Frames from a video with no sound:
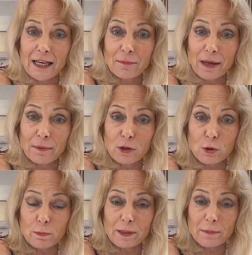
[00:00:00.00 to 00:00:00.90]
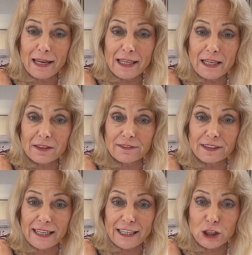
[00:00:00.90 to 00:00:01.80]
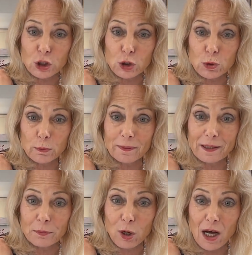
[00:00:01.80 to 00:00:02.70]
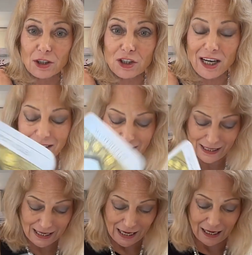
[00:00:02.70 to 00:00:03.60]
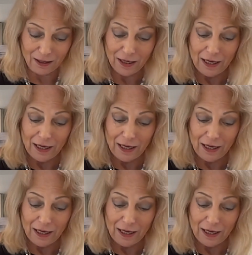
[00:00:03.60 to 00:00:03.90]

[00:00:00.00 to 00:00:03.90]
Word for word: Maybe you'll be making a philanthropy project, uh,